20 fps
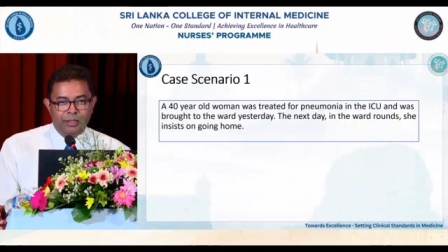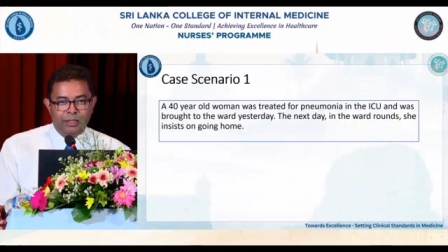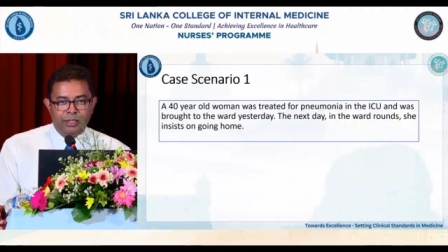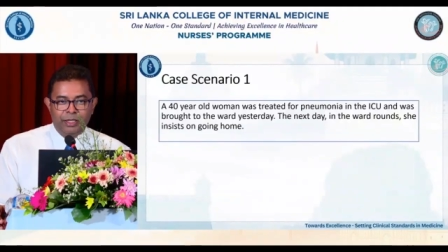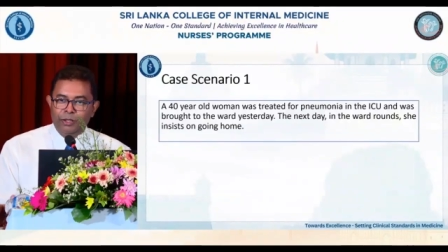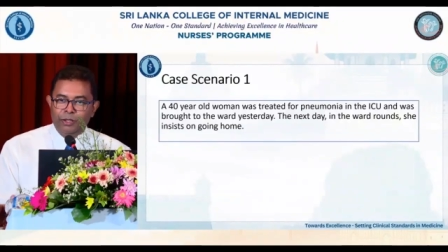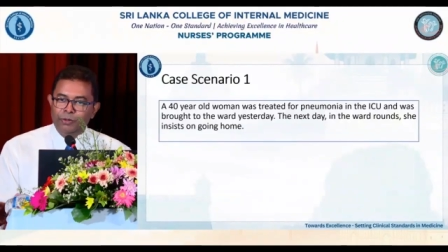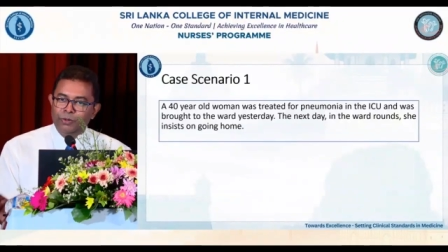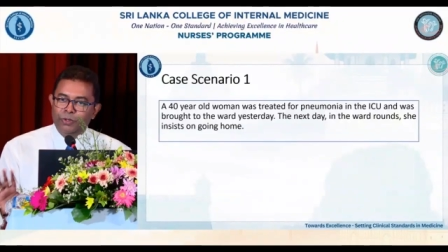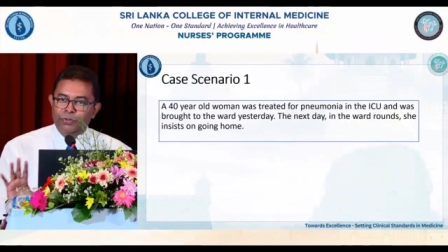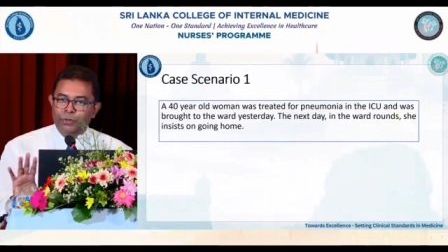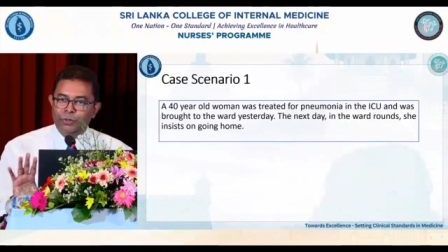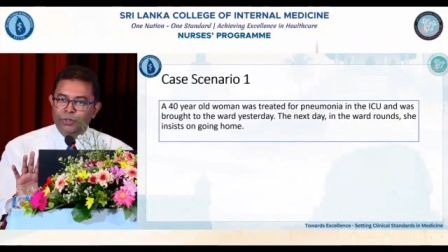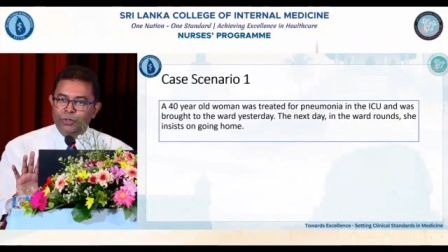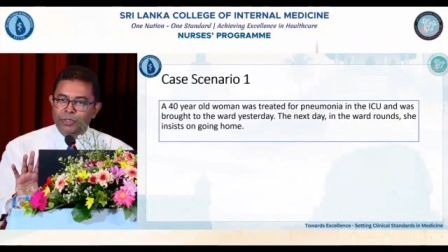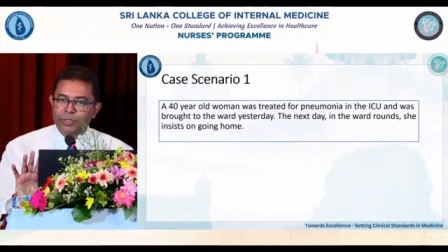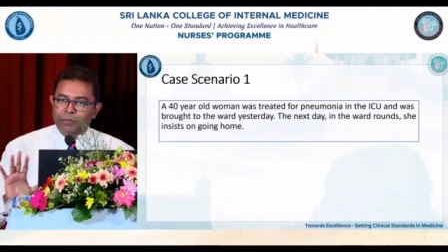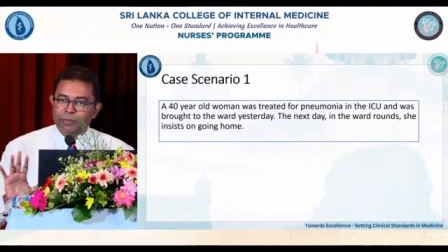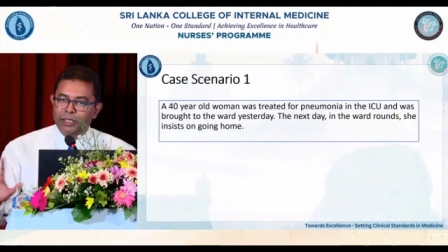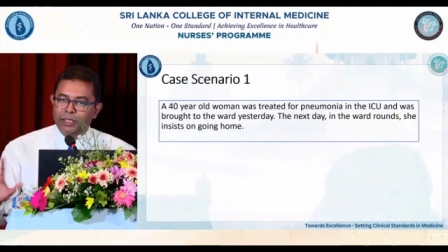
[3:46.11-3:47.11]
Now, of
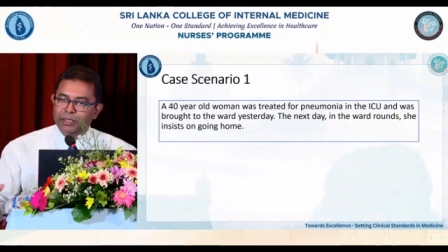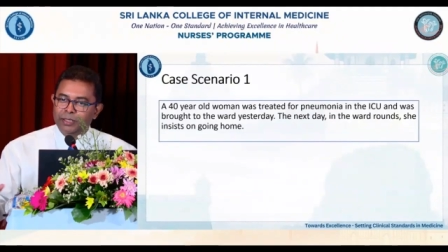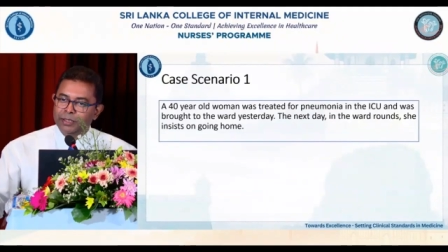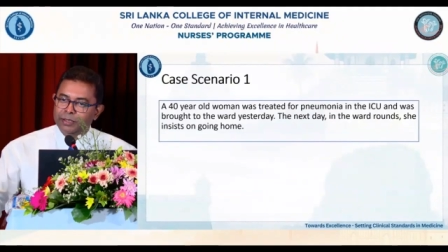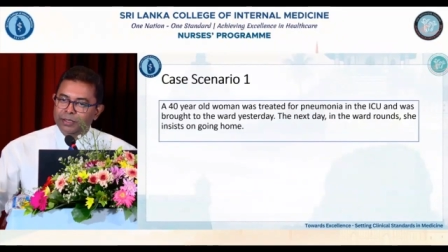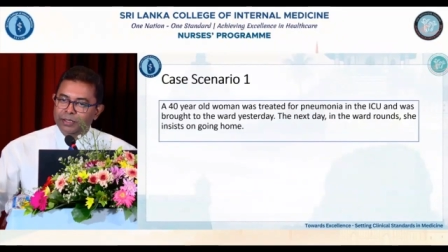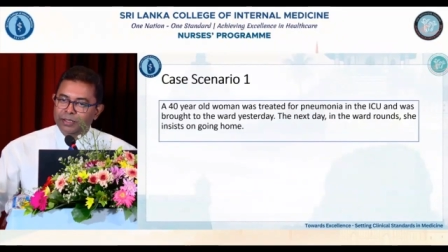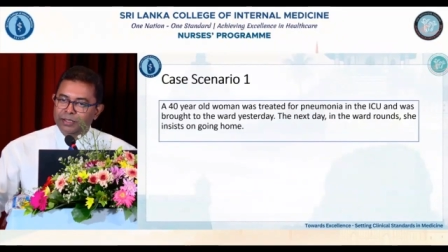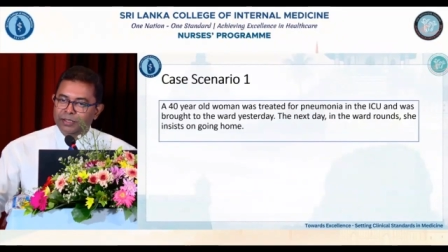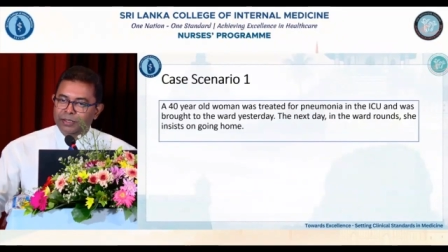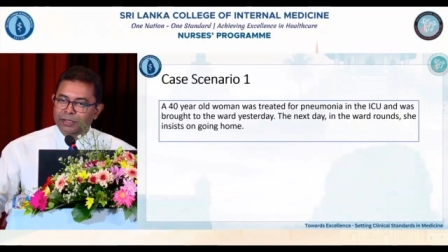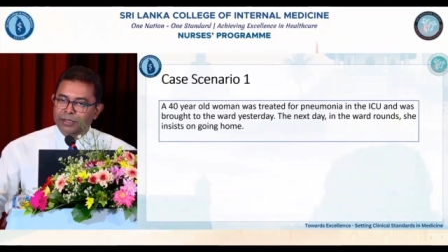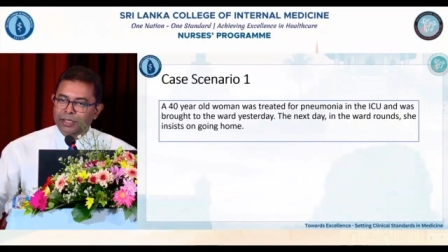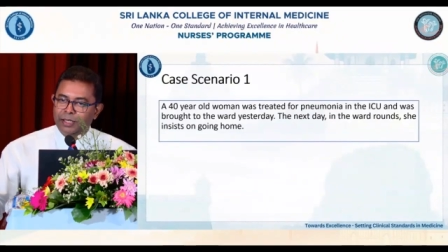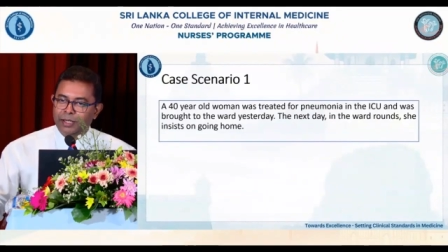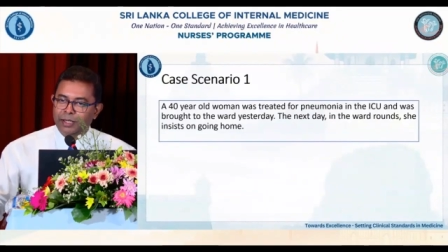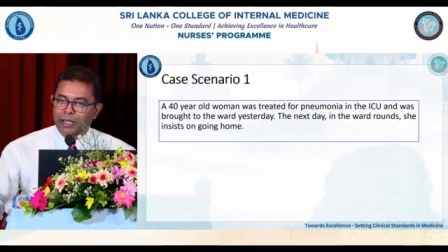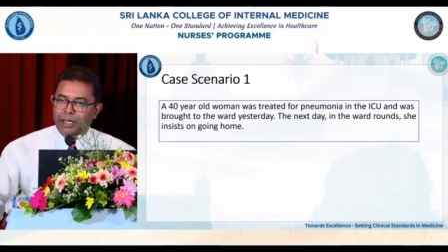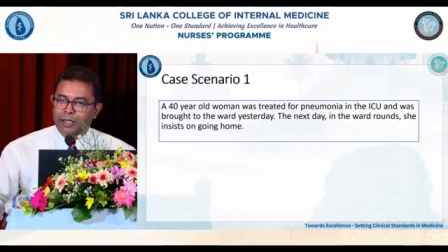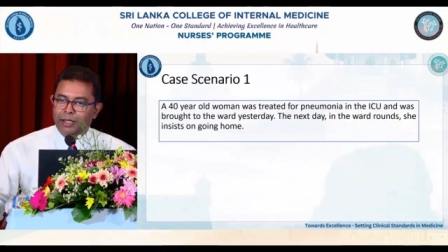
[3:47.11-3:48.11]
course, the patient's concerns
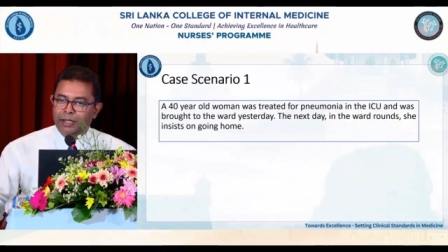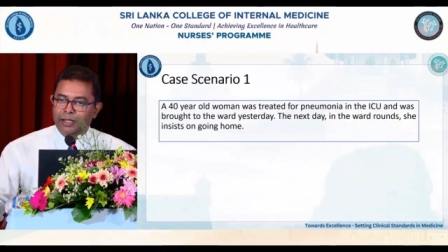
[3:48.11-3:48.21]
are dealt.